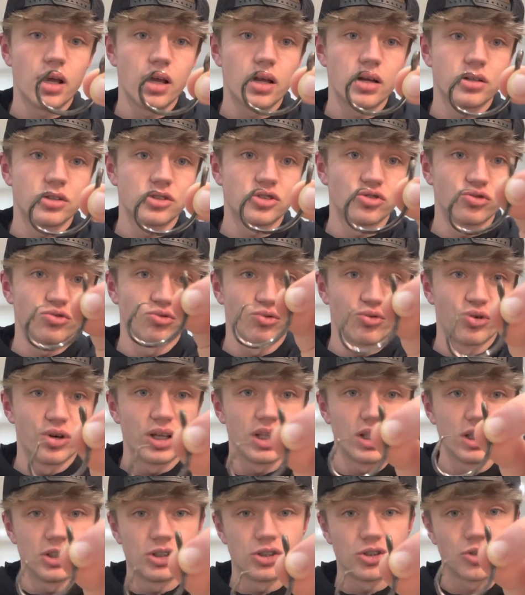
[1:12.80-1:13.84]
It's a
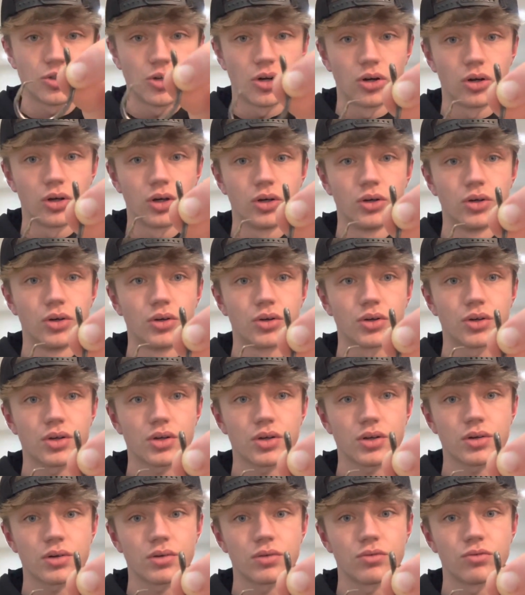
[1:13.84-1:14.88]
really strong hook,
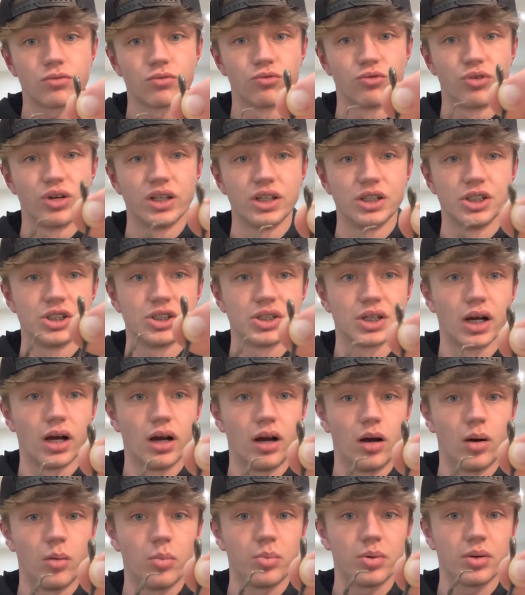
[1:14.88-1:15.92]
really
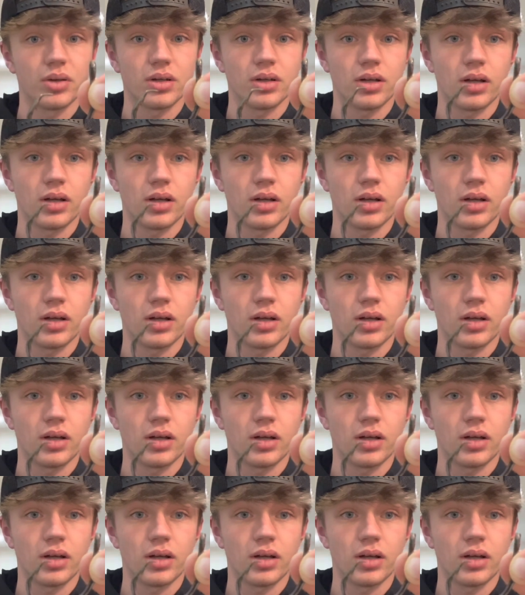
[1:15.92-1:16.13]
sharp,